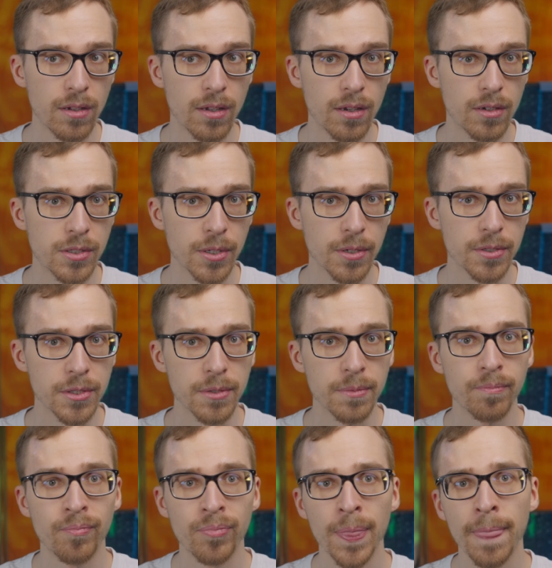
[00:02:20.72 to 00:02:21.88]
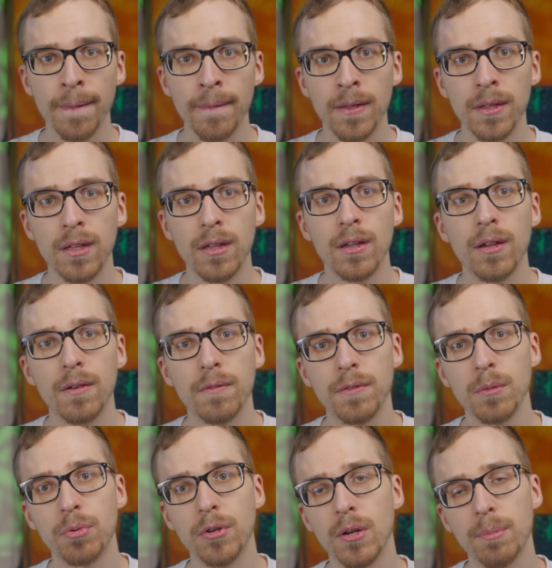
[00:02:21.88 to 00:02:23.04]
you get a charger. For
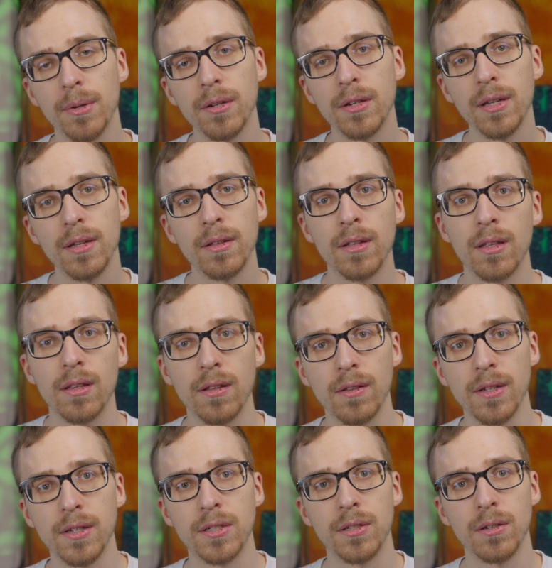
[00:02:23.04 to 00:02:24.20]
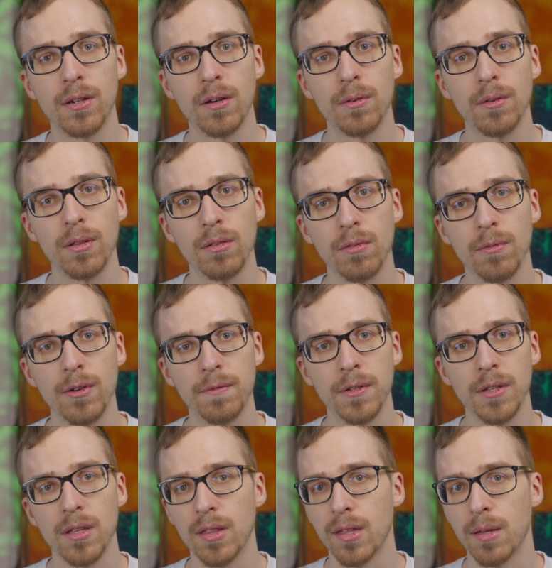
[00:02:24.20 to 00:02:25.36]
portability, the Legion Go is roughly
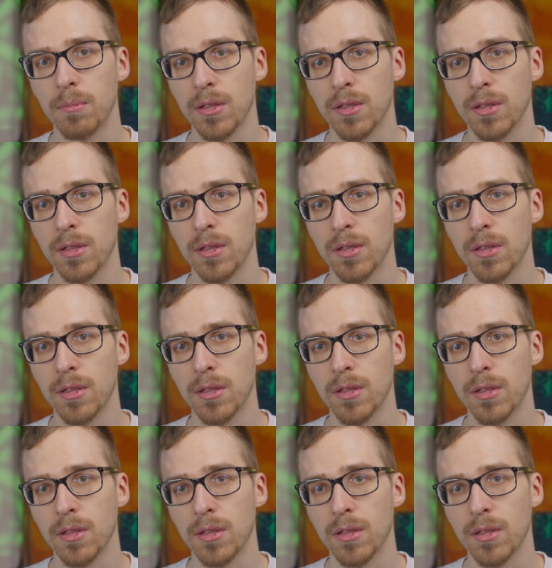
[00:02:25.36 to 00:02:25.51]
the same